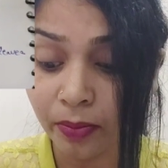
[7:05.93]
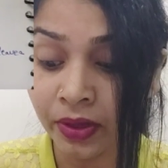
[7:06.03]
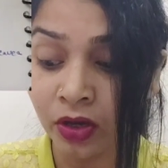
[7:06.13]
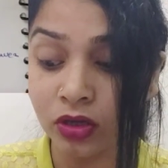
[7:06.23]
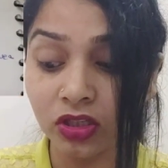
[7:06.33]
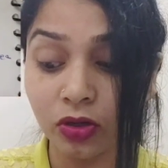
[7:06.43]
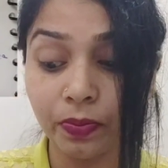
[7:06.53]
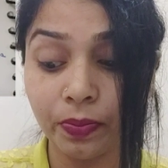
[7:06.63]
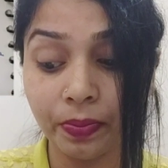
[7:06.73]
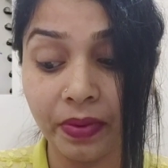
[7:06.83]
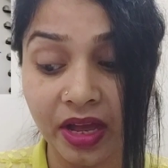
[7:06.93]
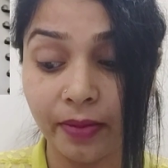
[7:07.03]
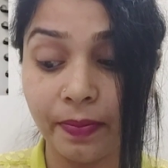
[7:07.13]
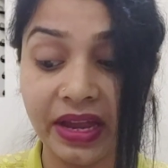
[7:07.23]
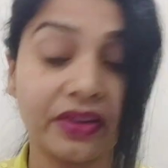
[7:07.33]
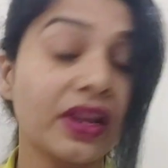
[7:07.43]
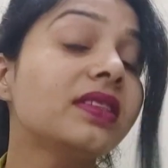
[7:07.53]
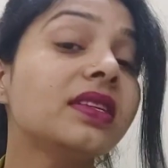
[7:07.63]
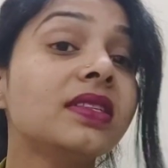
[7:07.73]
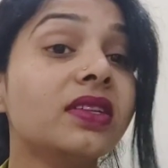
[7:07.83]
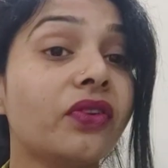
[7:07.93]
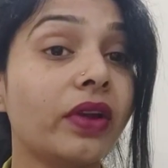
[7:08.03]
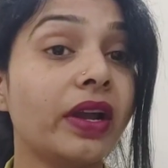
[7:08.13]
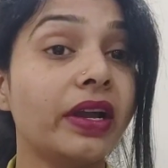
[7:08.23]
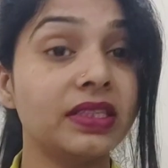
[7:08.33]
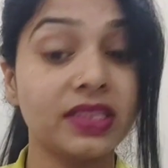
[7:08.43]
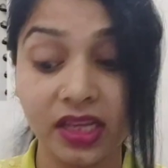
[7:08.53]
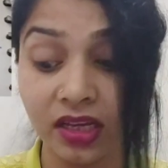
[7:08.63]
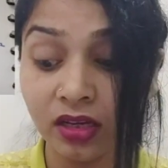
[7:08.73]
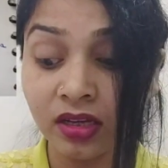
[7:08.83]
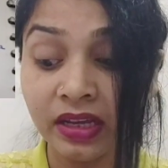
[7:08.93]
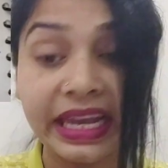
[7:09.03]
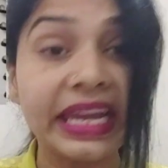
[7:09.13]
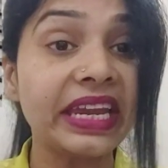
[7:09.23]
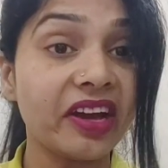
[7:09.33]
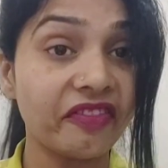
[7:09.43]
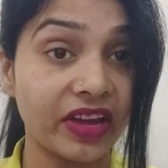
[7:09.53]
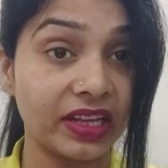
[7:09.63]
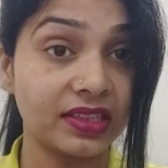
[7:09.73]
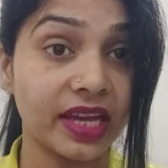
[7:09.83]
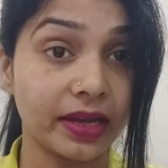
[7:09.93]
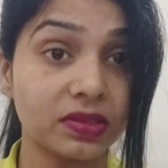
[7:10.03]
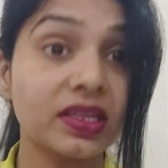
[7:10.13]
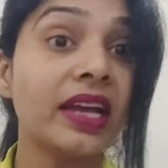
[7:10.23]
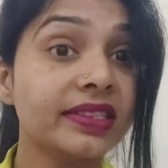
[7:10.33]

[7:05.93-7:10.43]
because your pancreas isn't releasing enough enzymes,